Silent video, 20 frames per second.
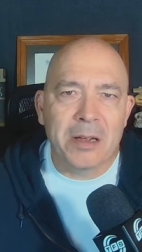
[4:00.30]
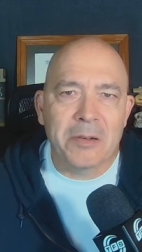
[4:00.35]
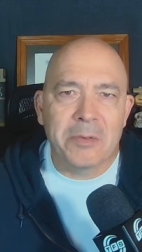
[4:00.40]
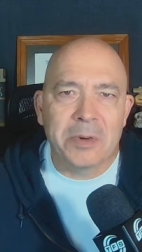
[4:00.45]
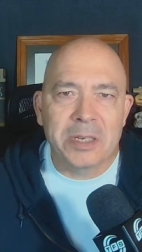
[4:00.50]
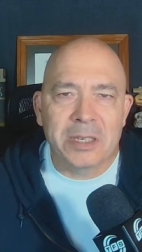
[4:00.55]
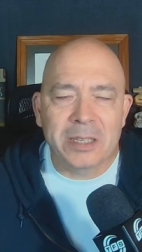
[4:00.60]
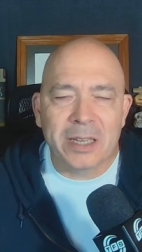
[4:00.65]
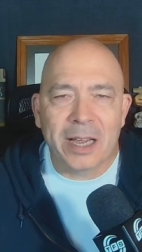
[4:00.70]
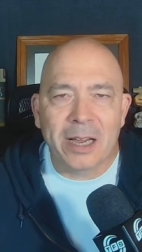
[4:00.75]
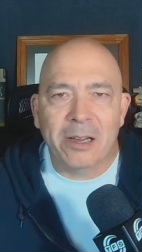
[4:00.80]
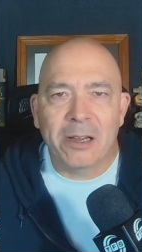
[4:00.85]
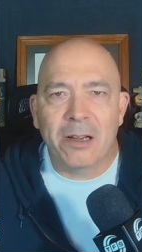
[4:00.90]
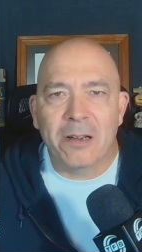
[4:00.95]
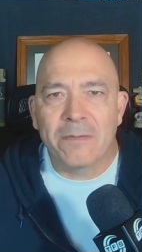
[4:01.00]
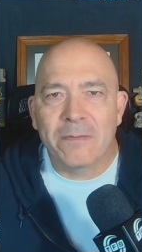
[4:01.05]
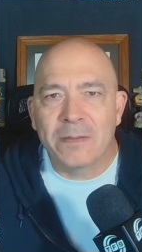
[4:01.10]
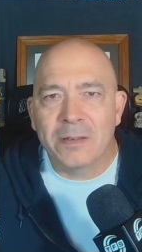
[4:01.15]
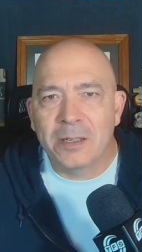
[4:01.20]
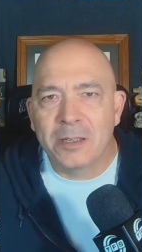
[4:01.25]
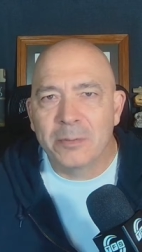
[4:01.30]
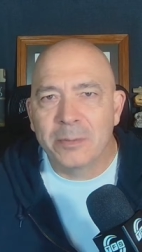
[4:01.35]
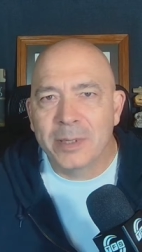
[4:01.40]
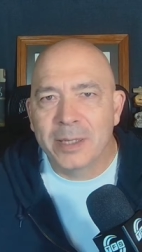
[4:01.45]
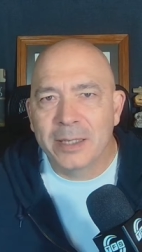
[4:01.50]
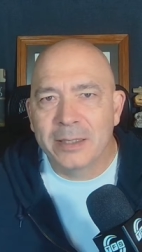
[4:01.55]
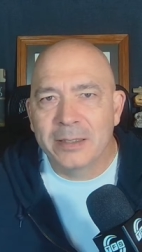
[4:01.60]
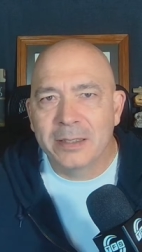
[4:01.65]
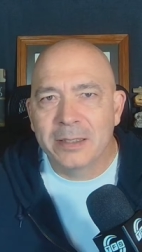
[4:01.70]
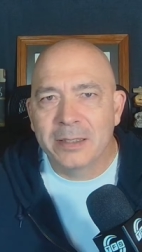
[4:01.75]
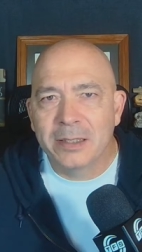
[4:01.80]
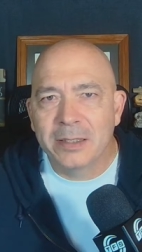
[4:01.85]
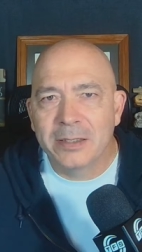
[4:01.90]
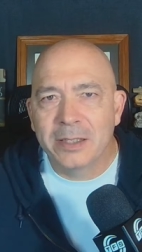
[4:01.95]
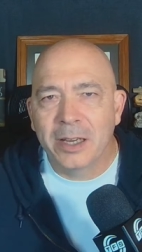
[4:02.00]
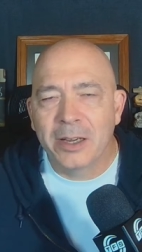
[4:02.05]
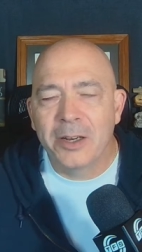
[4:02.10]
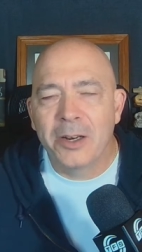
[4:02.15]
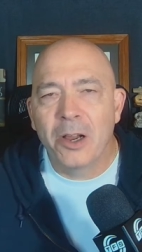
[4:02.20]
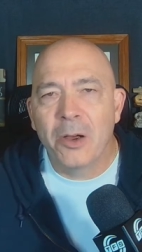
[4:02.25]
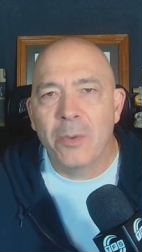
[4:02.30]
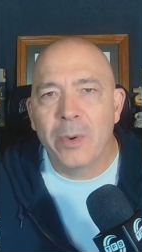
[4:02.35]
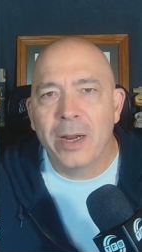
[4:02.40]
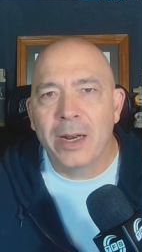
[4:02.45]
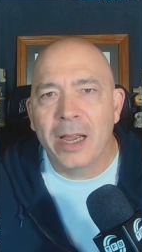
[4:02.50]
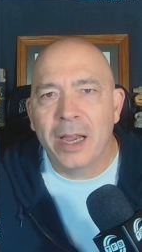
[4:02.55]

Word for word: we slack off a little bit. And I say, you know what?